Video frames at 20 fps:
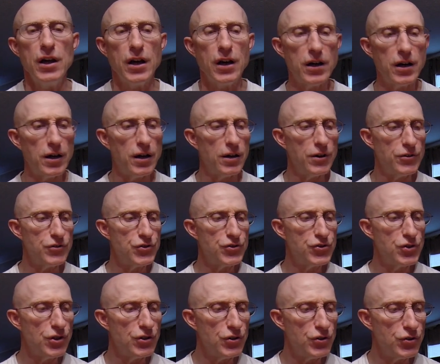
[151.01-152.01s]

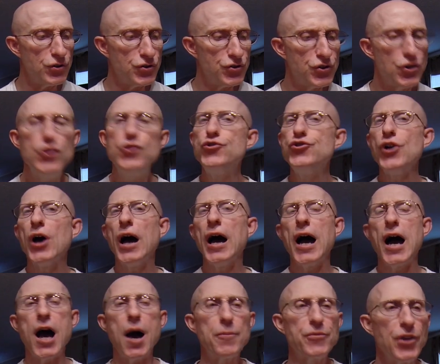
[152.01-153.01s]
new
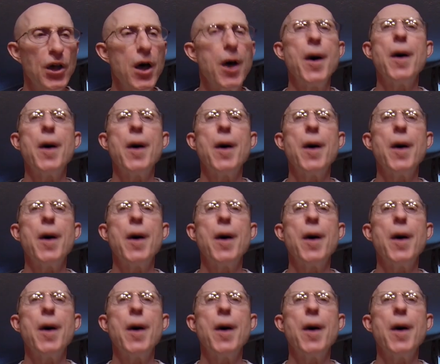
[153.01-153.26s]
jobs,